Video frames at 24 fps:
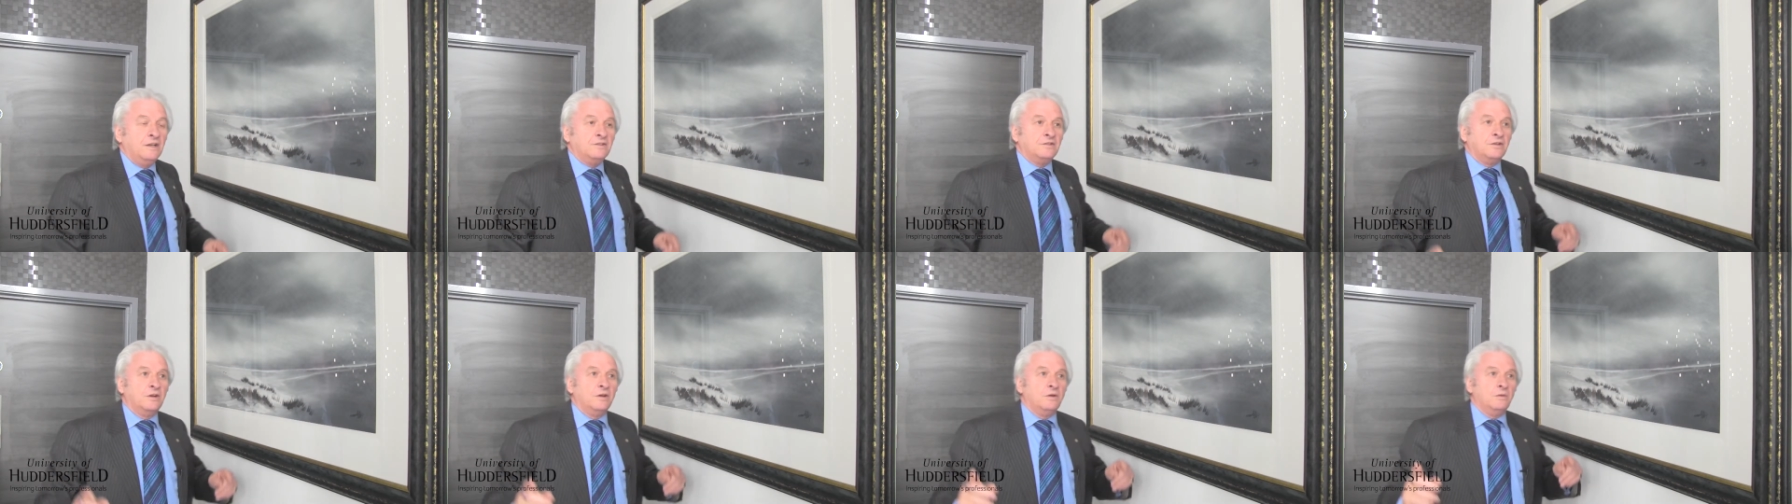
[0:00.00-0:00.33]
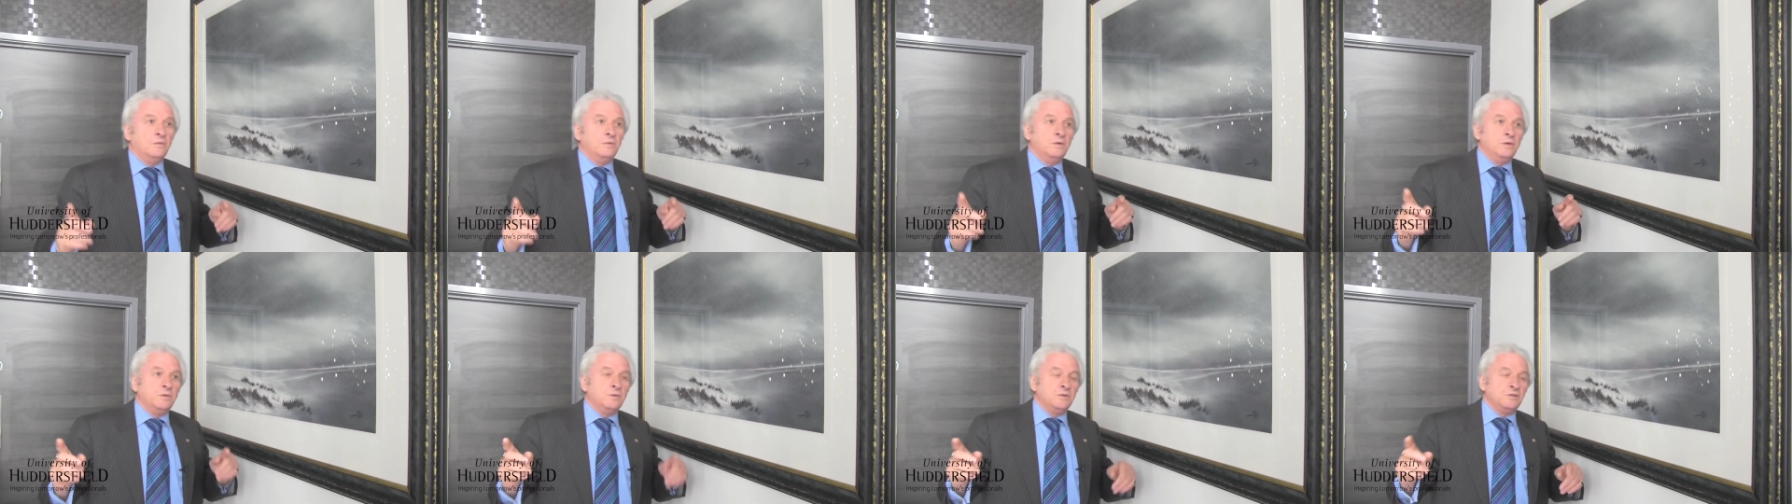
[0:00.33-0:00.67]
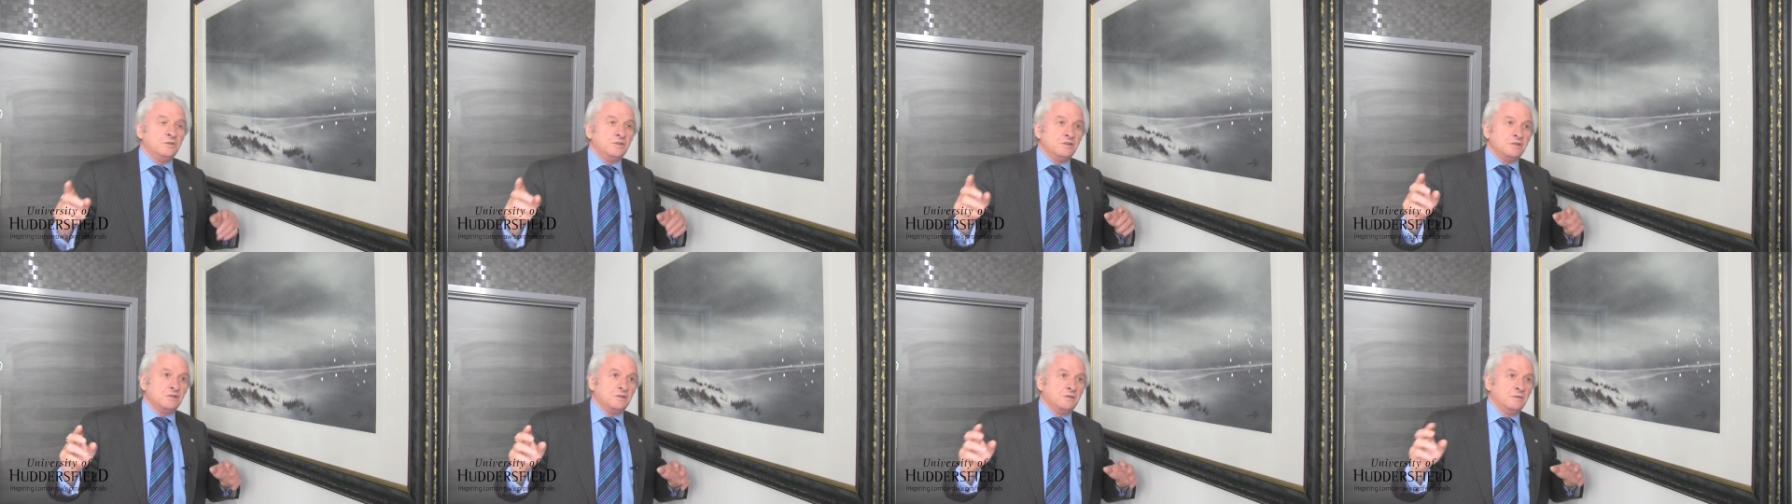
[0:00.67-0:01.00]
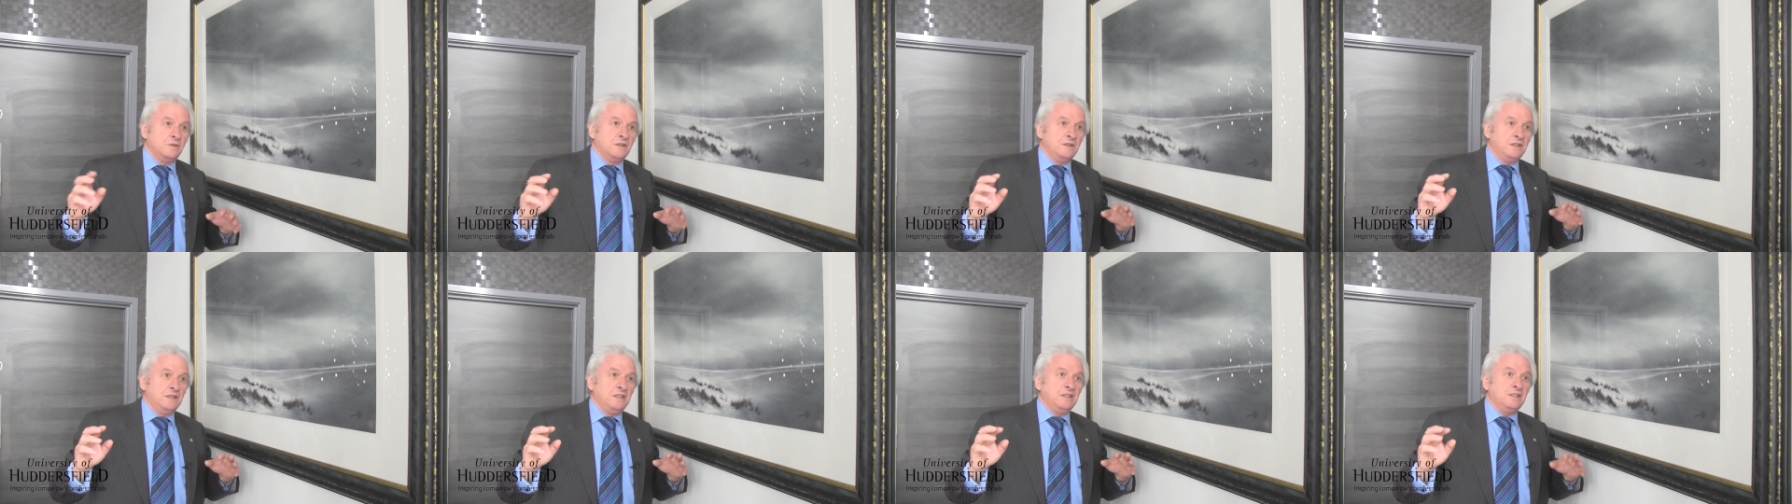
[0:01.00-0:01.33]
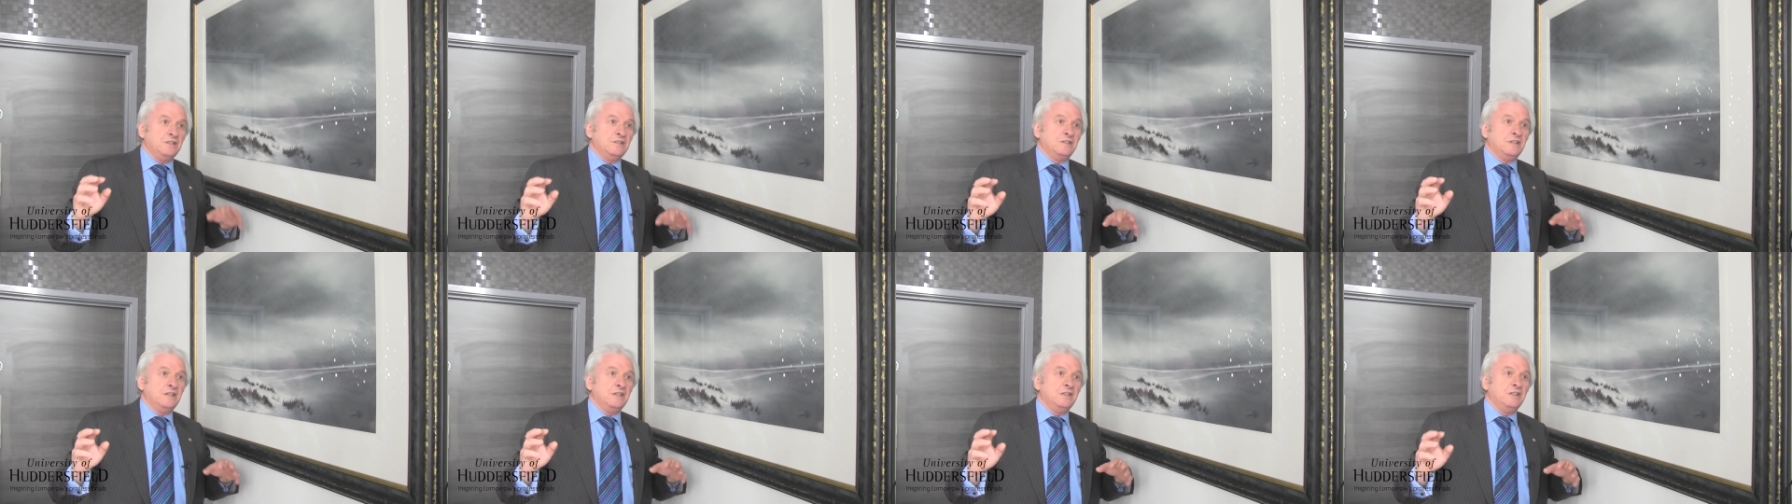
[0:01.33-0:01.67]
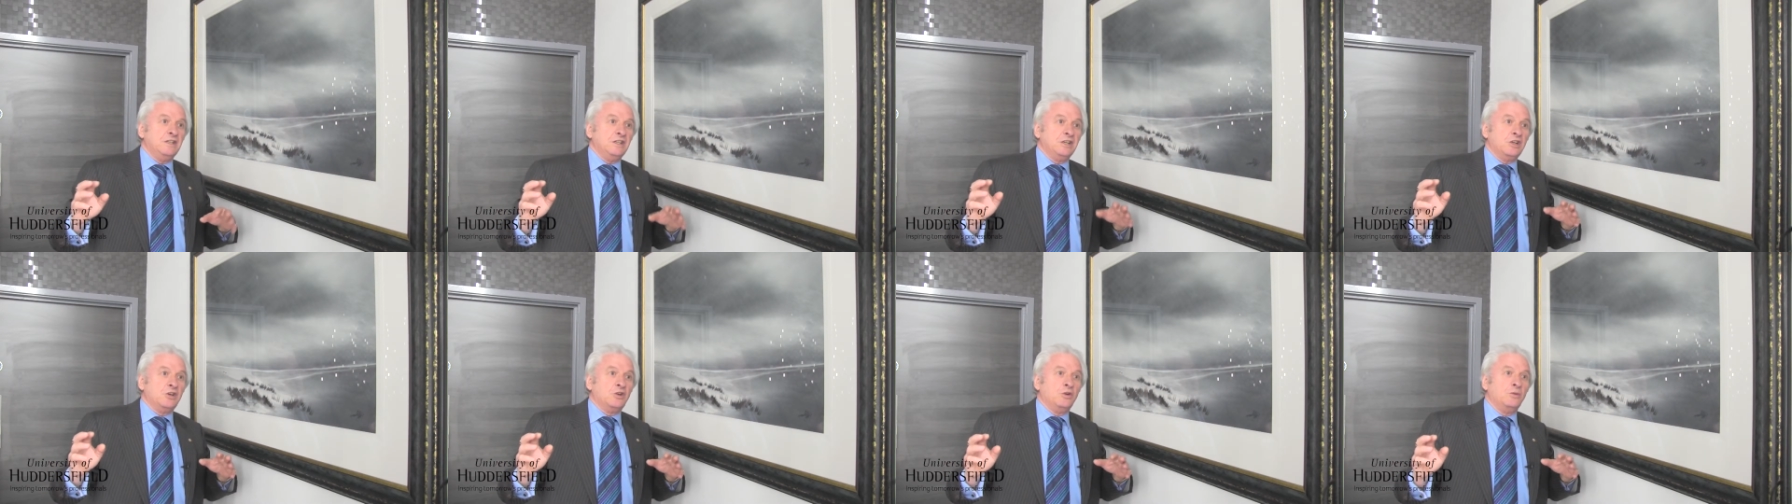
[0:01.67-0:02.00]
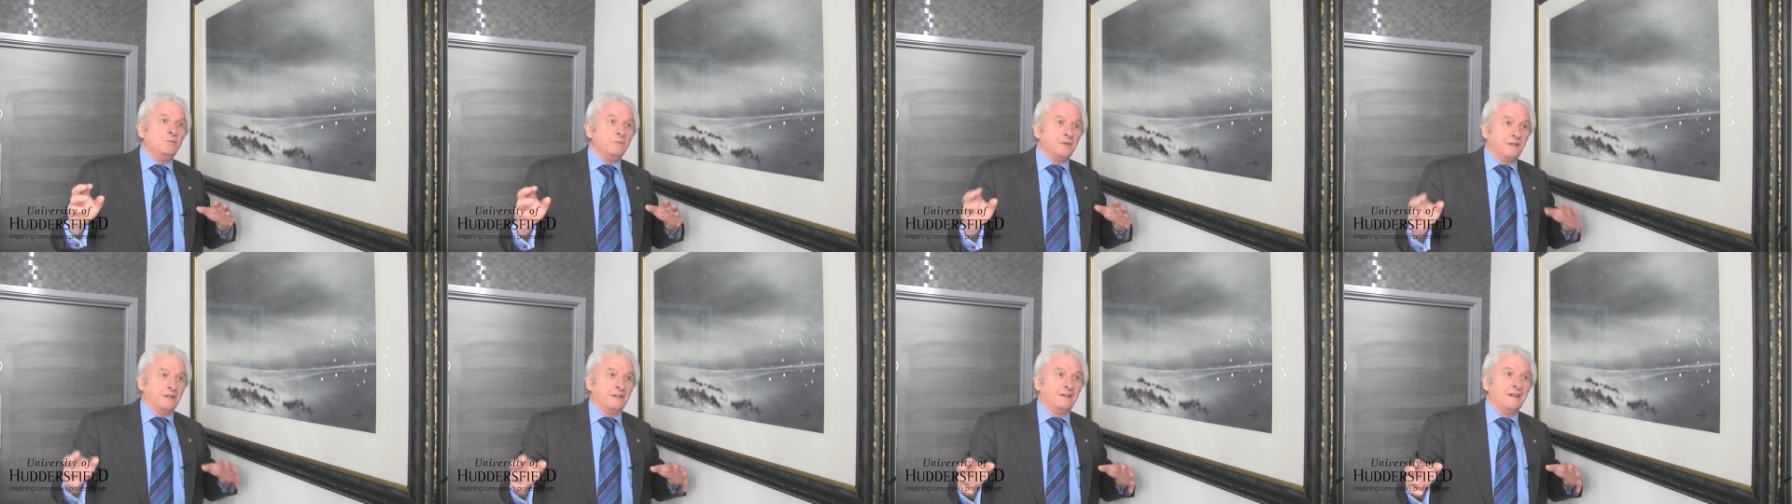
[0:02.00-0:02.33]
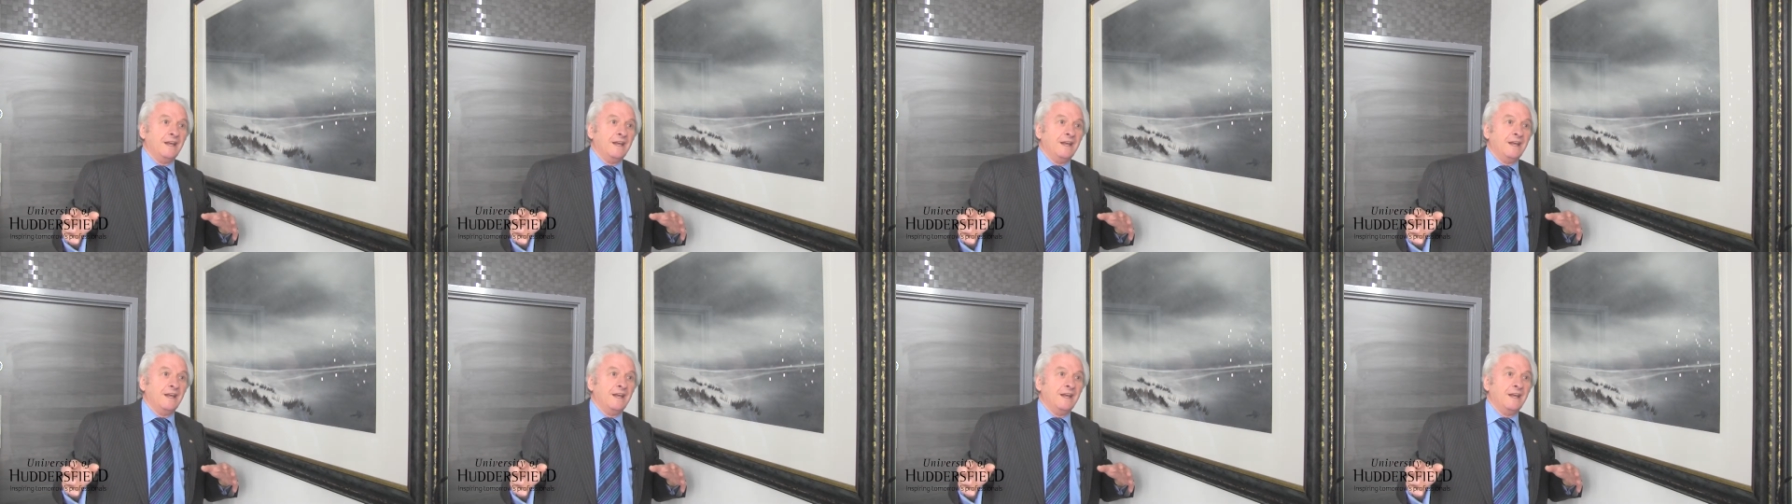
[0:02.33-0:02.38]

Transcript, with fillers: So we were just doing the East India Company